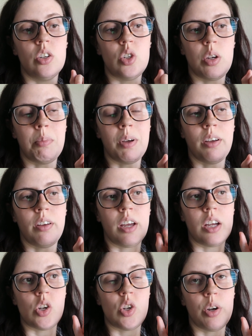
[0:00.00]
Gemma,
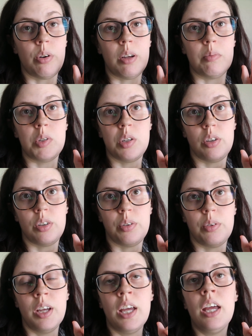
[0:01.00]
has showed up
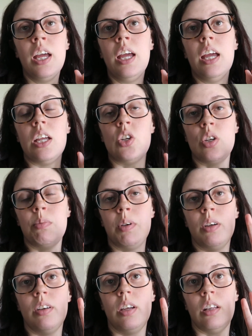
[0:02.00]
too. And Gemma
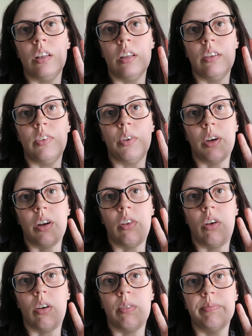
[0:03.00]
and Liv don't get
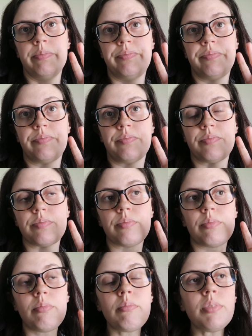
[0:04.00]
along.
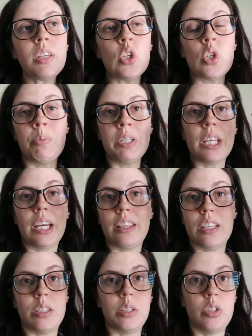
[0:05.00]
Gemma's
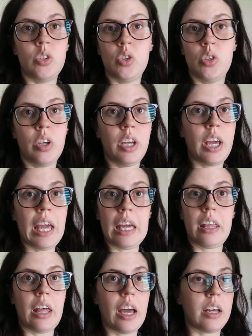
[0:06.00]
like this
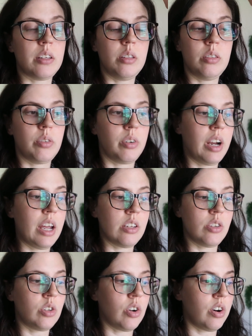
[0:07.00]
A class or
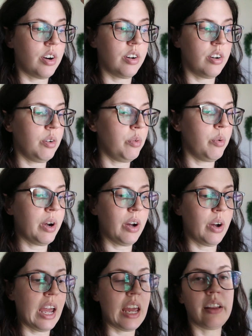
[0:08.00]
A star,
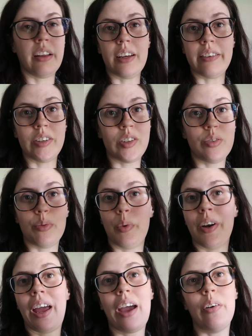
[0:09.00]
A list,
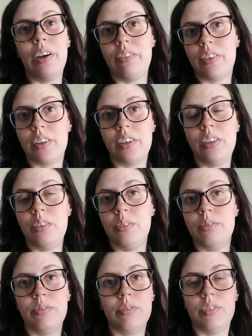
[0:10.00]
however
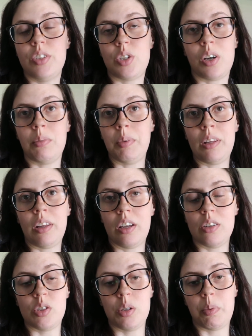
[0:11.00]
you determine
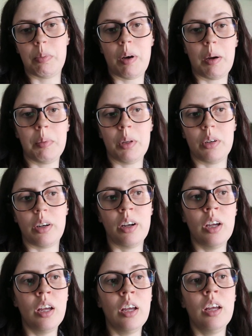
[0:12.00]
like super
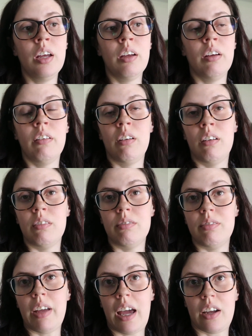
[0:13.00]
popular
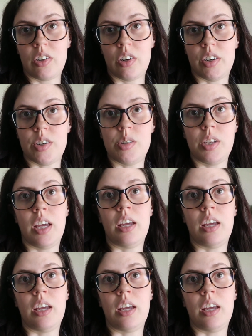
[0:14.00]
actors.